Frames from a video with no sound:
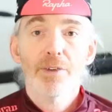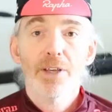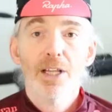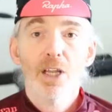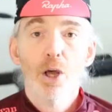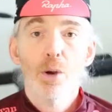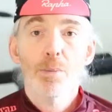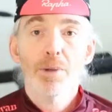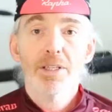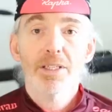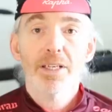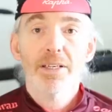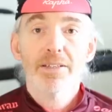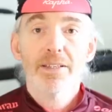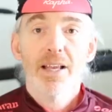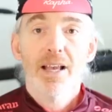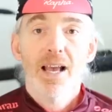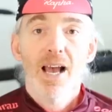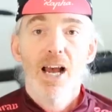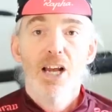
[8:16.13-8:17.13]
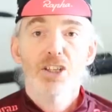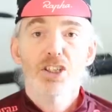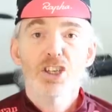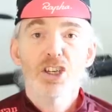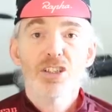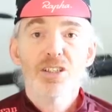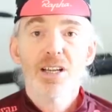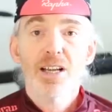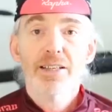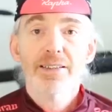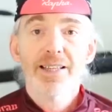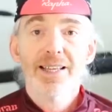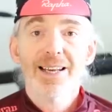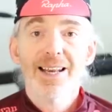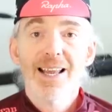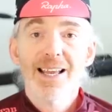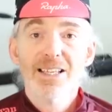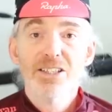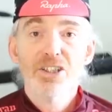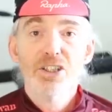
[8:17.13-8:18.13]
kilometers, just like the
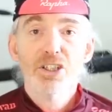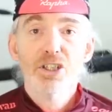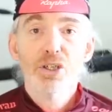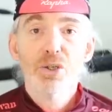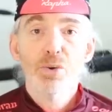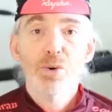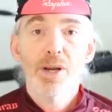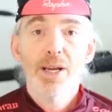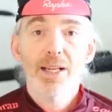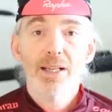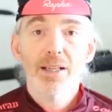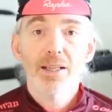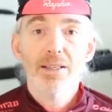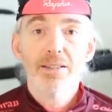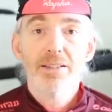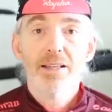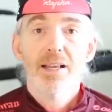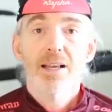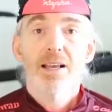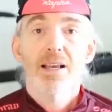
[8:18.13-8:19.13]
last two hills,